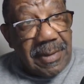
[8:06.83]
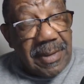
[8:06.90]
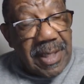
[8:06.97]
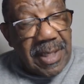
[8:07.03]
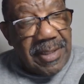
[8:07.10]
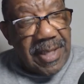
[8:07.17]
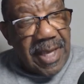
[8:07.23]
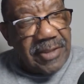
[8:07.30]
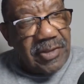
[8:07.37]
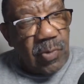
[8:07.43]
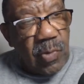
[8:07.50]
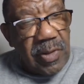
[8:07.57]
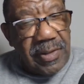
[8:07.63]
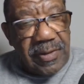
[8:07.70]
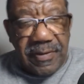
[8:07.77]
And that's
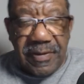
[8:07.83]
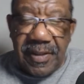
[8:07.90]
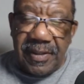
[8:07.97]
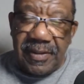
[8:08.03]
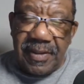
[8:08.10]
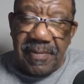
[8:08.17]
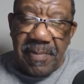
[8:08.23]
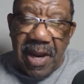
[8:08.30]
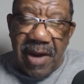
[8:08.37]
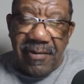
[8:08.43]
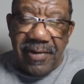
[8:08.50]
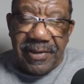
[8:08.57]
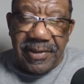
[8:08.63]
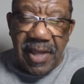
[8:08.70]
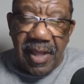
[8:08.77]
one thing that
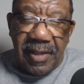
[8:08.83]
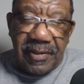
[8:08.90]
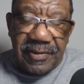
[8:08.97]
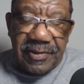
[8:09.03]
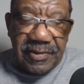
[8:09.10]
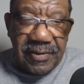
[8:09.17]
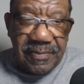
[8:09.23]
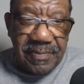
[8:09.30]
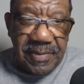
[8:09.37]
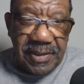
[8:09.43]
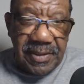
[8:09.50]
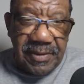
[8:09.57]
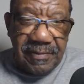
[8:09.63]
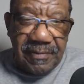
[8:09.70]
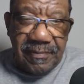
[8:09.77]
Byron Donalds should
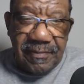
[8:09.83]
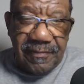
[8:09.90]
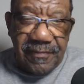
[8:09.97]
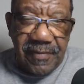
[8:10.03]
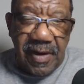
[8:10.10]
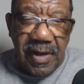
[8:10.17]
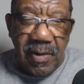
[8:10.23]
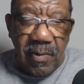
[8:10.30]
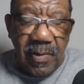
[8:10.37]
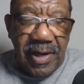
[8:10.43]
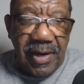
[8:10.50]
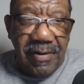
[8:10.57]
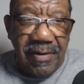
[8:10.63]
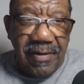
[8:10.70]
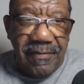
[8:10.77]
be very
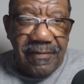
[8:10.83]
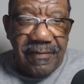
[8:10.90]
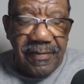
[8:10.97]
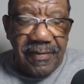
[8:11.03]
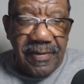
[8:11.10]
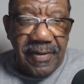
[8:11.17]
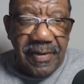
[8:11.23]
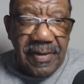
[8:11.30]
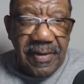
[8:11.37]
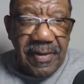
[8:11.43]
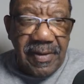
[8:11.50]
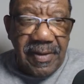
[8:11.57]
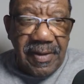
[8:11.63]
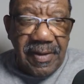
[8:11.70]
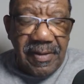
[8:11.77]
aware of,
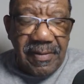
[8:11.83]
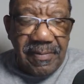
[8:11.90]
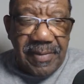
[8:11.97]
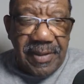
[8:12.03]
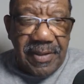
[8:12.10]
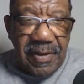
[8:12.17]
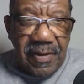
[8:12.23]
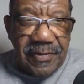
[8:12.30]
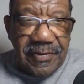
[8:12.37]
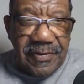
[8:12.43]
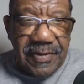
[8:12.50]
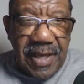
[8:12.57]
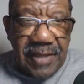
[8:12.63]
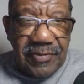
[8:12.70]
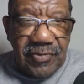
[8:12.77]
because
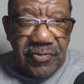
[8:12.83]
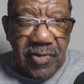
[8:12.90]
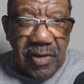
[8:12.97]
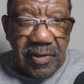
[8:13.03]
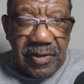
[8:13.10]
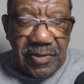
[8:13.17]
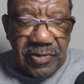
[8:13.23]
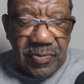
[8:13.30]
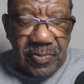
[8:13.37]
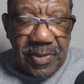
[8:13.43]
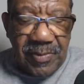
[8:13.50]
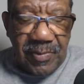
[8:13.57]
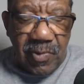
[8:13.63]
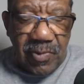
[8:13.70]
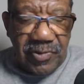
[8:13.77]
that the
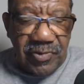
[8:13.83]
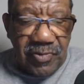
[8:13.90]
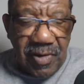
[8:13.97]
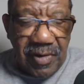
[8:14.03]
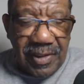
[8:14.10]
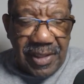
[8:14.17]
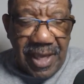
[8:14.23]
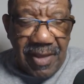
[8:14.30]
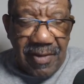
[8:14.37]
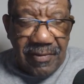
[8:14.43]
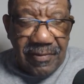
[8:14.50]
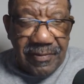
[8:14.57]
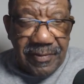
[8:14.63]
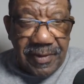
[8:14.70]
Supreme Court struck down